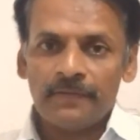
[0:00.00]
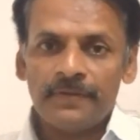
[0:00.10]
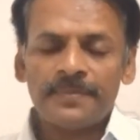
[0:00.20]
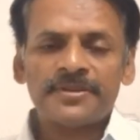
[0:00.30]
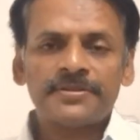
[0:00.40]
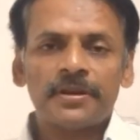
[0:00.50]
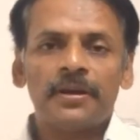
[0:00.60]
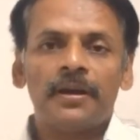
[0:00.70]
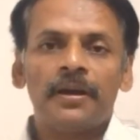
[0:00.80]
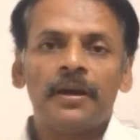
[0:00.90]
we must
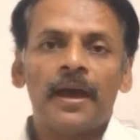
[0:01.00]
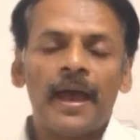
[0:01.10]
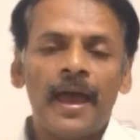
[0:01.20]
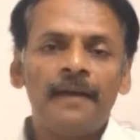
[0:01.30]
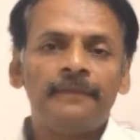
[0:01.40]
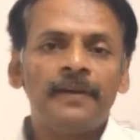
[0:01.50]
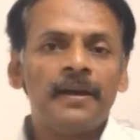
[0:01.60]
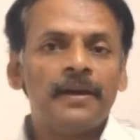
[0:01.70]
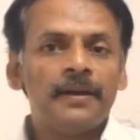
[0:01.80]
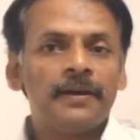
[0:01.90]
have
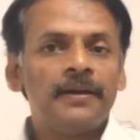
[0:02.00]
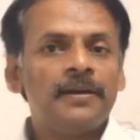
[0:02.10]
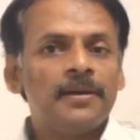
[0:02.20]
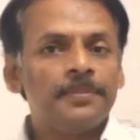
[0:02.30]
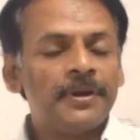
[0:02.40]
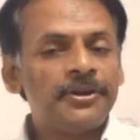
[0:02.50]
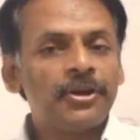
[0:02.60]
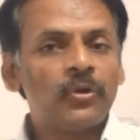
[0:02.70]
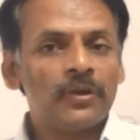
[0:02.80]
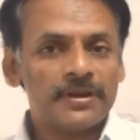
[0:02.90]

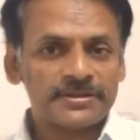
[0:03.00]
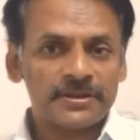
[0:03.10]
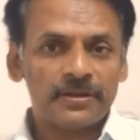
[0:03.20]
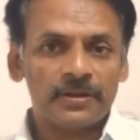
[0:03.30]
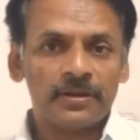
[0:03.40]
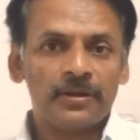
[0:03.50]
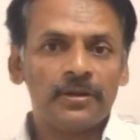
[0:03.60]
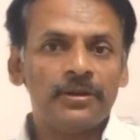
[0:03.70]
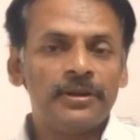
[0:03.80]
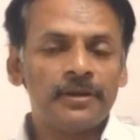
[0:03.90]
particulars
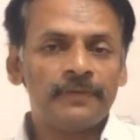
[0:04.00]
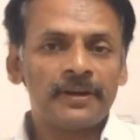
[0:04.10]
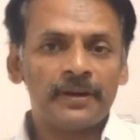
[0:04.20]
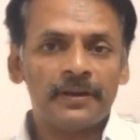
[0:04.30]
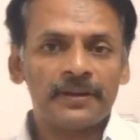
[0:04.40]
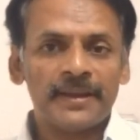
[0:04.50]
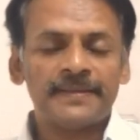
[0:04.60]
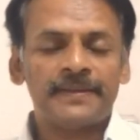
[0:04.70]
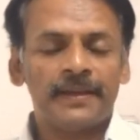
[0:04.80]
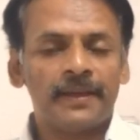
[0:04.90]
in our
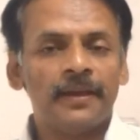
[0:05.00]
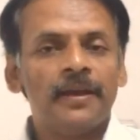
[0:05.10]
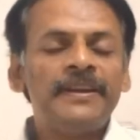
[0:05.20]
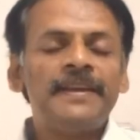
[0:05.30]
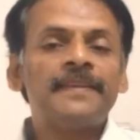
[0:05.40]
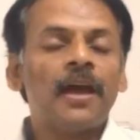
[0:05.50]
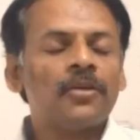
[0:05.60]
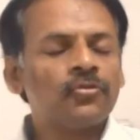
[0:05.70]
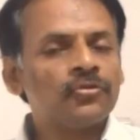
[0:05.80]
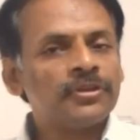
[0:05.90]
case taking. If it is
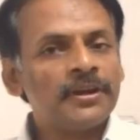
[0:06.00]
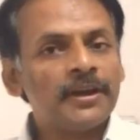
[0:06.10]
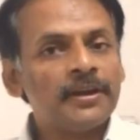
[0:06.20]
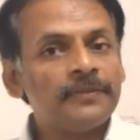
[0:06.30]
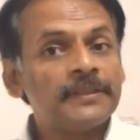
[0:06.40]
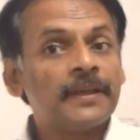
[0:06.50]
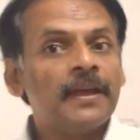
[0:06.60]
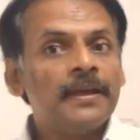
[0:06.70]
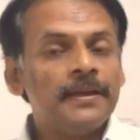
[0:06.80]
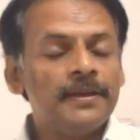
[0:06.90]
associated with
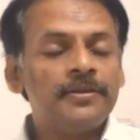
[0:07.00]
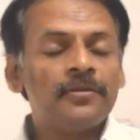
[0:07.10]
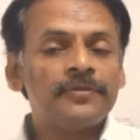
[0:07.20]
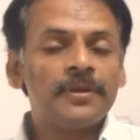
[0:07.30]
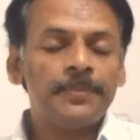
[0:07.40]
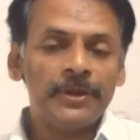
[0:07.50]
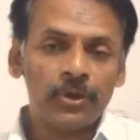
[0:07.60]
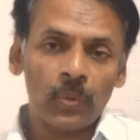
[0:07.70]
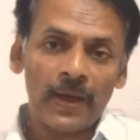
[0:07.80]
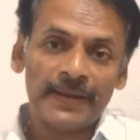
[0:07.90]
any of the
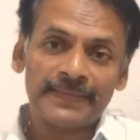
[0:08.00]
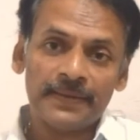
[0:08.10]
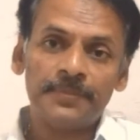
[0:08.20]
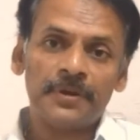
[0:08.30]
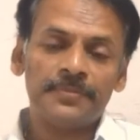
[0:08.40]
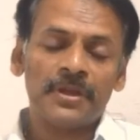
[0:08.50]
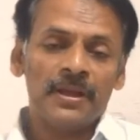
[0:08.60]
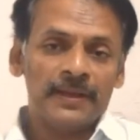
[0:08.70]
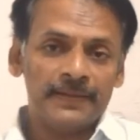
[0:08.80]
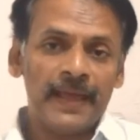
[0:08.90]
PQRS symptoms,
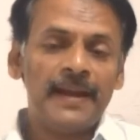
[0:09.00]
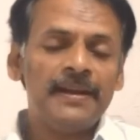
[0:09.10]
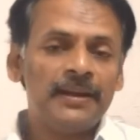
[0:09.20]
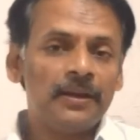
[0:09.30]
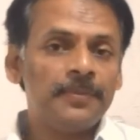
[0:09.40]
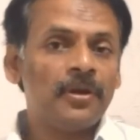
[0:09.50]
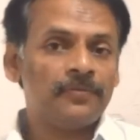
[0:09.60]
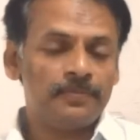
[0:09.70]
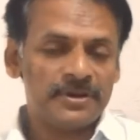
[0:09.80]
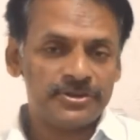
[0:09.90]
then it will be
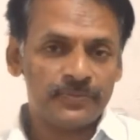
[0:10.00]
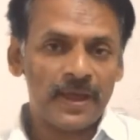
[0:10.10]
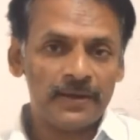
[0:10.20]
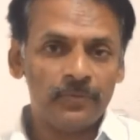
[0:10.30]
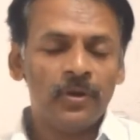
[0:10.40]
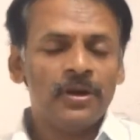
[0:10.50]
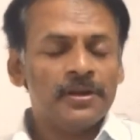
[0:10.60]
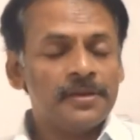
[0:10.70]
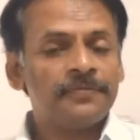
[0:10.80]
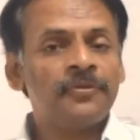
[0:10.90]
of much value.
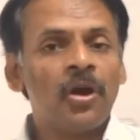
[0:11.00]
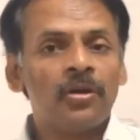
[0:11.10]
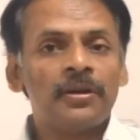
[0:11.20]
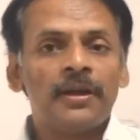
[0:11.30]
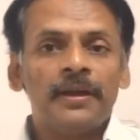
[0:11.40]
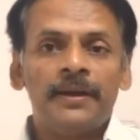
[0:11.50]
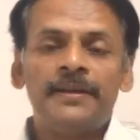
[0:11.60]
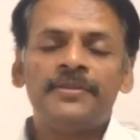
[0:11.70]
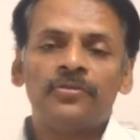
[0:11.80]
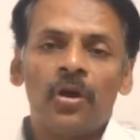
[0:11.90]
If not,
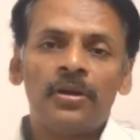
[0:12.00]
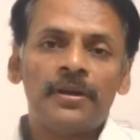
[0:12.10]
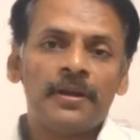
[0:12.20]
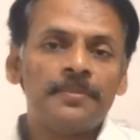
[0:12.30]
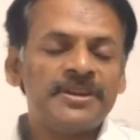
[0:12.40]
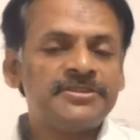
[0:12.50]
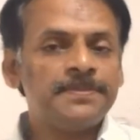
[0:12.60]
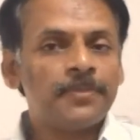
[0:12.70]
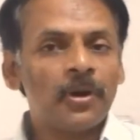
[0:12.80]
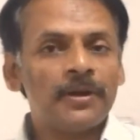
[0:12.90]
it is not much
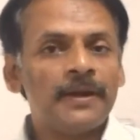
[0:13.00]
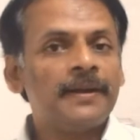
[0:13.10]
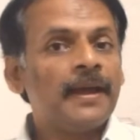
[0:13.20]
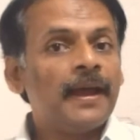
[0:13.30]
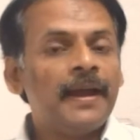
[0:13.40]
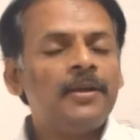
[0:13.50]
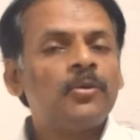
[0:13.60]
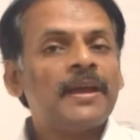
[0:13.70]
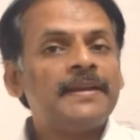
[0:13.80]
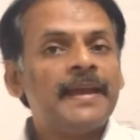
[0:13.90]
important, and you
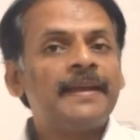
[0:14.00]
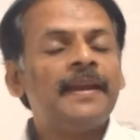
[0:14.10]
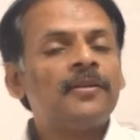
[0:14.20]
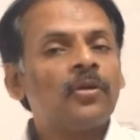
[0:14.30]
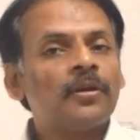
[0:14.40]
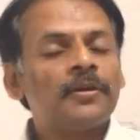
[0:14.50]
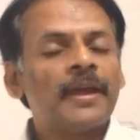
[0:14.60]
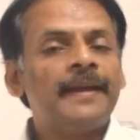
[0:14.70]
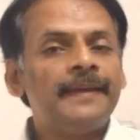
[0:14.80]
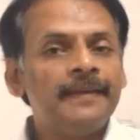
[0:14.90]
can neglect or you
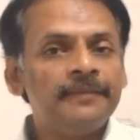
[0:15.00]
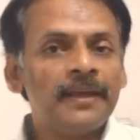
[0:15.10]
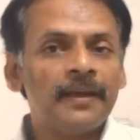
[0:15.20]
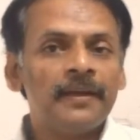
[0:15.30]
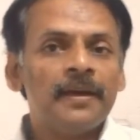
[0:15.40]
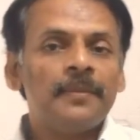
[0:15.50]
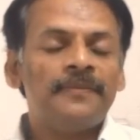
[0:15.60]
can leave the